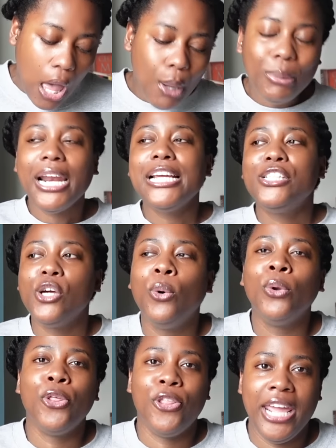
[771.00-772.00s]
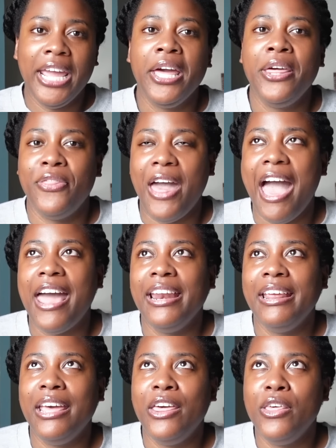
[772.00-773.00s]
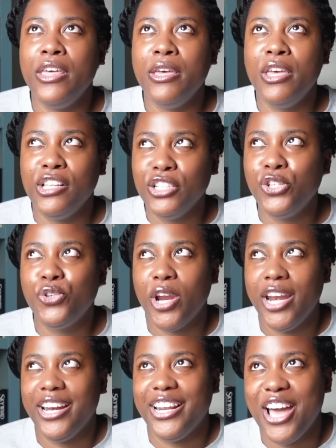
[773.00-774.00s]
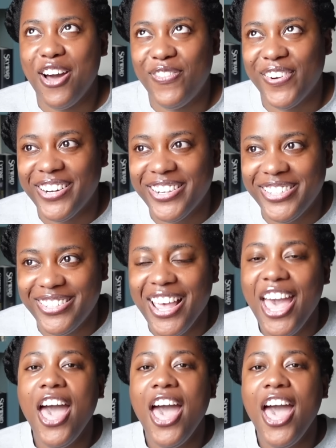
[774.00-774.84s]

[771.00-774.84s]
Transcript: But I don't think that illustrated covers